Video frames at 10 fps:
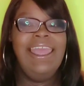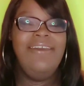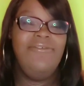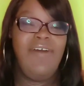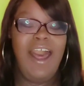
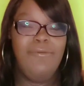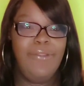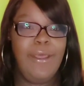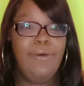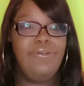And 5 of
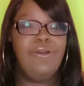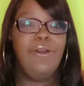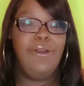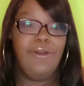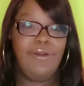those
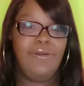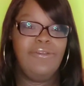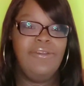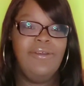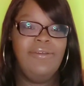are
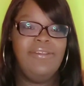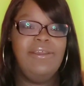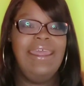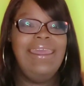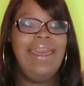hers. So
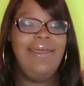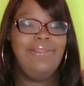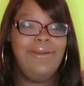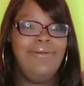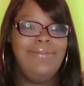they got
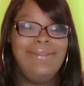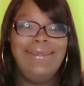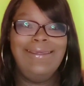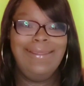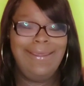
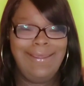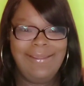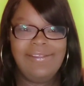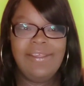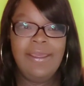13 kids.